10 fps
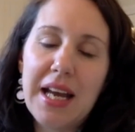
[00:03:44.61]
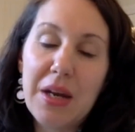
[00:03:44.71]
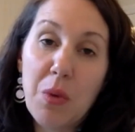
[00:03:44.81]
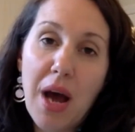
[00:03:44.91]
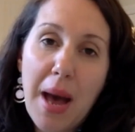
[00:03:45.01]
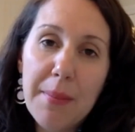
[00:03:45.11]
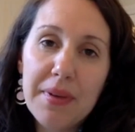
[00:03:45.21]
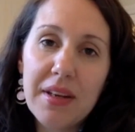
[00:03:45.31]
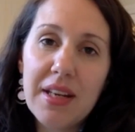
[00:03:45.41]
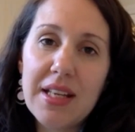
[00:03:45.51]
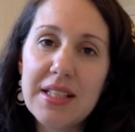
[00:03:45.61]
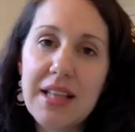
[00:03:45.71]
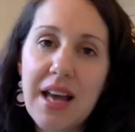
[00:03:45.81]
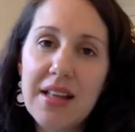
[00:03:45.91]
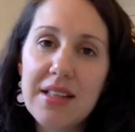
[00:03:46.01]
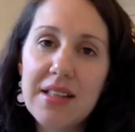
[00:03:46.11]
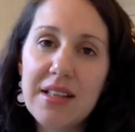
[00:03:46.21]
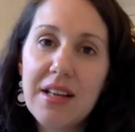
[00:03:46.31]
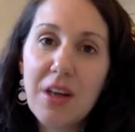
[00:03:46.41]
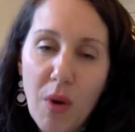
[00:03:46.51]
And what happened is that
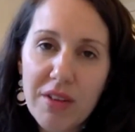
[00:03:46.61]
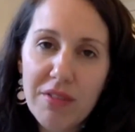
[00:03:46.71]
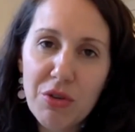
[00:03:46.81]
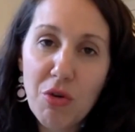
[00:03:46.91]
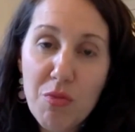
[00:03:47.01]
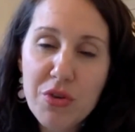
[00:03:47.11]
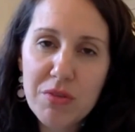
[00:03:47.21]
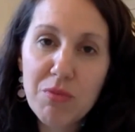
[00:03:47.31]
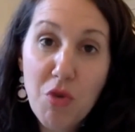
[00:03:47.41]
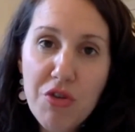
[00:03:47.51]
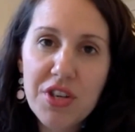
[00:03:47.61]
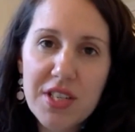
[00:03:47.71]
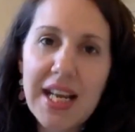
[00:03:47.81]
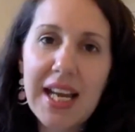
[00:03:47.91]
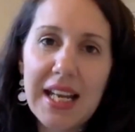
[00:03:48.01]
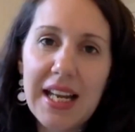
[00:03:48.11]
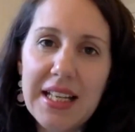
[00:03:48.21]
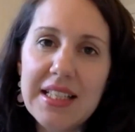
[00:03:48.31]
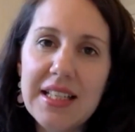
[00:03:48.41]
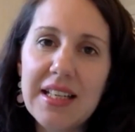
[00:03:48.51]
quite a few, almost more than a decade
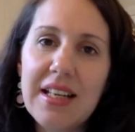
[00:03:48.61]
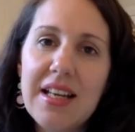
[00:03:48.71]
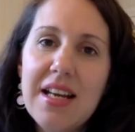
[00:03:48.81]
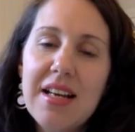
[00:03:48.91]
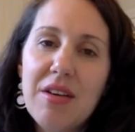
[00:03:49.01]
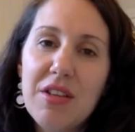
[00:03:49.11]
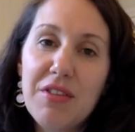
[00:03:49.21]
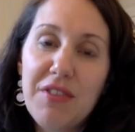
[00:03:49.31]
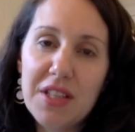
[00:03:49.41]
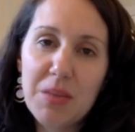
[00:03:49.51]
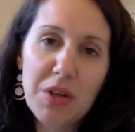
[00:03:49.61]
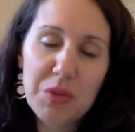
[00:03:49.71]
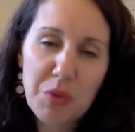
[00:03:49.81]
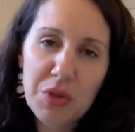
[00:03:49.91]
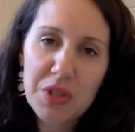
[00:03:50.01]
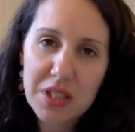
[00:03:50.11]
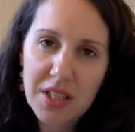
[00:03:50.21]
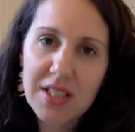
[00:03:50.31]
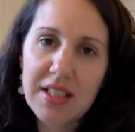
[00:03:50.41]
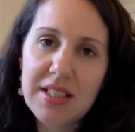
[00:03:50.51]
later, the First World War
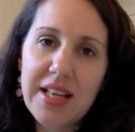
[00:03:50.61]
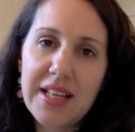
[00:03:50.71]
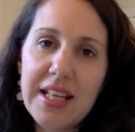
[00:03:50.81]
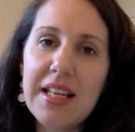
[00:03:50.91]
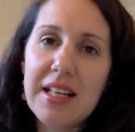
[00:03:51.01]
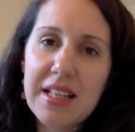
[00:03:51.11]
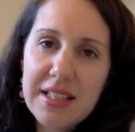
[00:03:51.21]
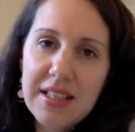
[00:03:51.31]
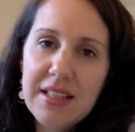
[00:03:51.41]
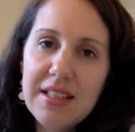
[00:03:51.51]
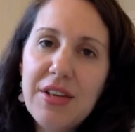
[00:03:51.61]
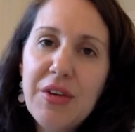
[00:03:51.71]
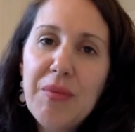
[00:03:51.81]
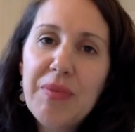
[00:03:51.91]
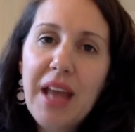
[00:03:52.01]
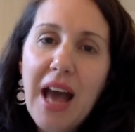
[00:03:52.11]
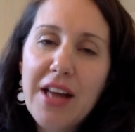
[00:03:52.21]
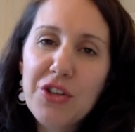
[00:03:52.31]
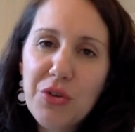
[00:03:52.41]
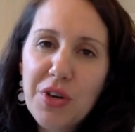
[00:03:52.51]
started, and he enlisted
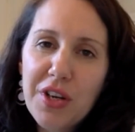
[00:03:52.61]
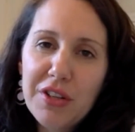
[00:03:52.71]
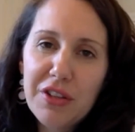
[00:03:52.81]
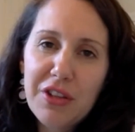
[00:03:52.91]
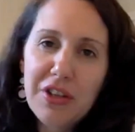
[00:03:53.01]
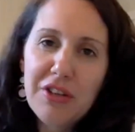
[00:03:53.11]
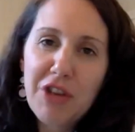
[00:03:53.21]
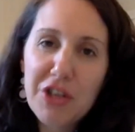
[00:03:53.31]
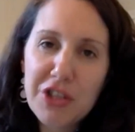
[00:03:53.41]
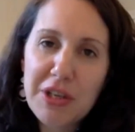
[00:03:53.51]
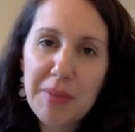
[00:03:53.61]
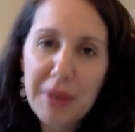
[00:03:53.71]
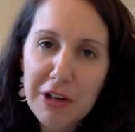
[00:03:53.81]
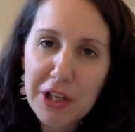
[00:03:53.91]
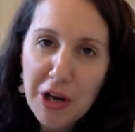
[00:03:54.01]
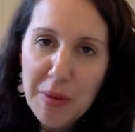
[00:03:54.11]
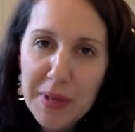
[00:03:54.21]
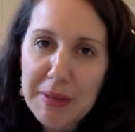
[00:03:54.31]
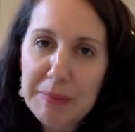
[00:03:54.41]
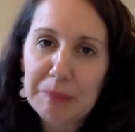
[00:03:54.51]
and joined the Russian Imperial
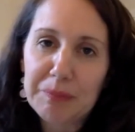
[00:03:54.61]
Army.